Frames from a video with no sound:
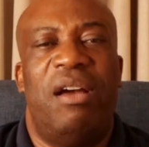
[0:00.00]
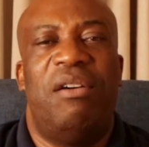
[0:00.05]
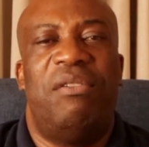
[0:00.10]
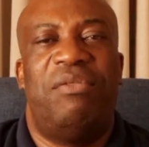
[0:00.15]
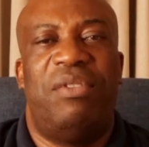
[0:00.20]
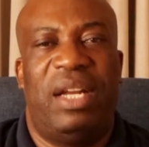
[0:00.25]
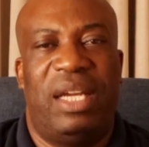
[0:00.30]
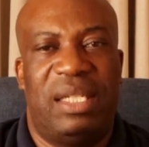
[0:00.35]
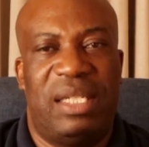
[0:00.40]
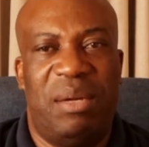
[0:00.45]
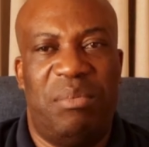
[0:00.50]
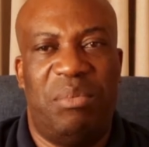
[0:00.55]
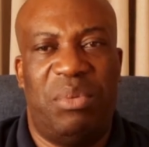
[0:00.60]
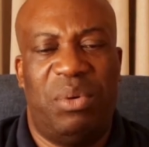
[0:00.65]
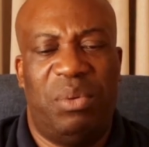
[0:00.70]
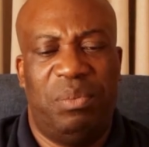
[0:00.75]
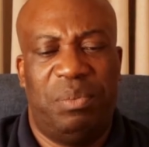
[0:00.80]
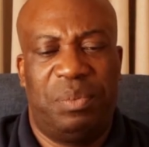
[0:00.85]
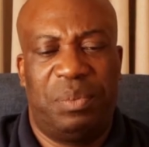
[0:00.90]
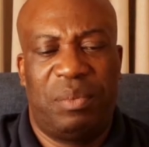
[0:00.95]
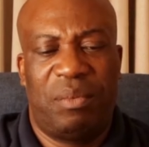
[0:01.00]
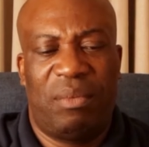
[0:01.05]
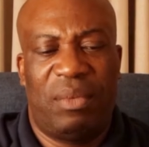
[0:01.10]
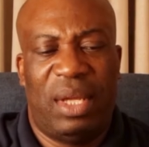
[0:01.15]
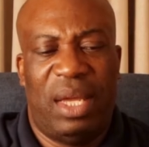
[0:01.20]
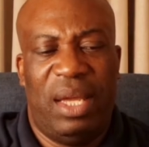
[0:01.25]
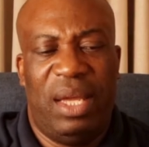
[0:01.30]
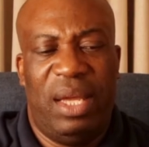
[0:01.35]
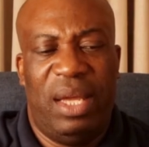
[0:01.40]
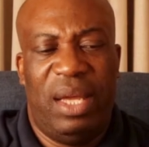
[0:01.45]
For example,
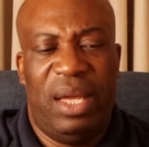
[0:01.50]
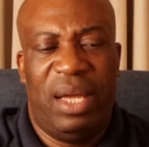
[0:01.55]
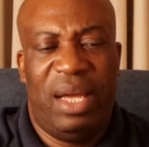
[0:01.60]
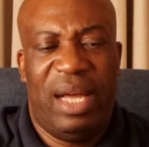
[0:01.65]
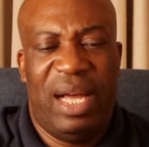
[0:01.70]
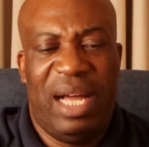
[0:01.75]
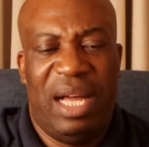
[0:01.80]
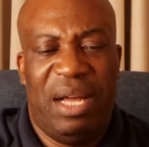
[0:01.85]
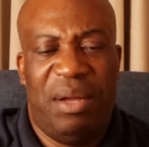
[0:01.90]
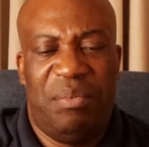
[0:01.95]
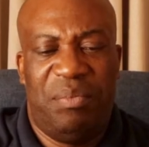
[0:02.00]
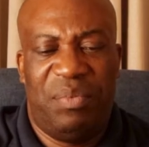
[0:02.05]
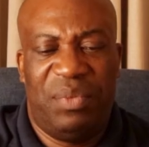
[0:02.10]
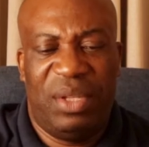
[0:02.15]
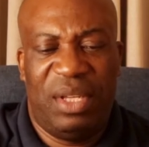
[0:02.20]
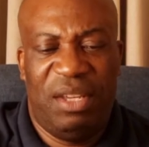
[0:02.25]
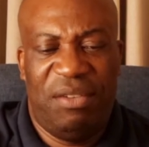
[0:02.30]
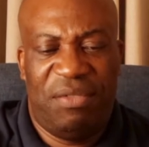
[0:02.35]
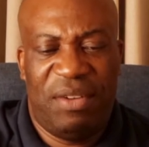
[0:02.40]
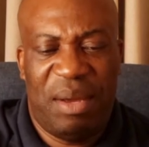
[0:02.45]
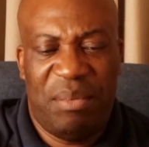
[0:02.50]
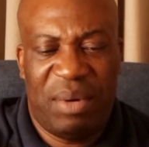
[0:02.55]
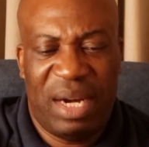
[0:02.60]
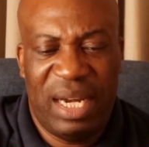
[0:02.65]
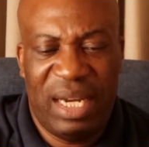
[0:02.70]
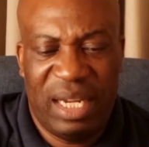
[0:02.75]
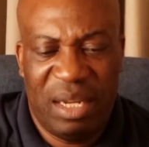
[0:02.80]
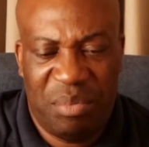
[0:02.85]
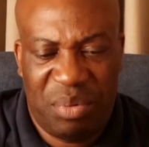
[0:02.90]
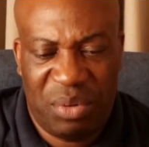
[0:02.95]
if I'm
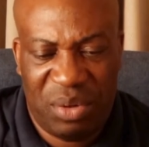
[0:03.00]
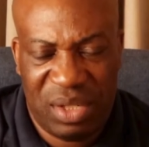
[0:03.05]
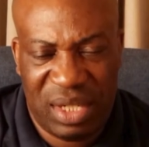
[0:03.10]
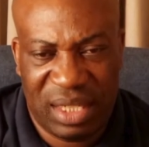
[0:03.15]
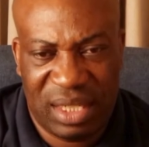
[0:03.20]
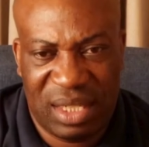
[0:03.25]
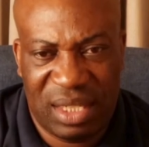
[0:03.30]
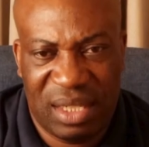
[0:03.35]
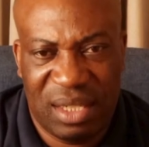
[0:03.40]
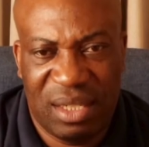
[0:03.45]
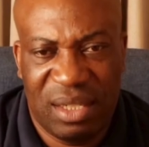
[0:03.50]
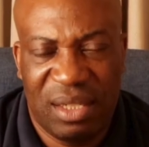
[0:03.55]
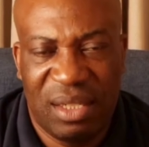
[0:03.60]
running a project,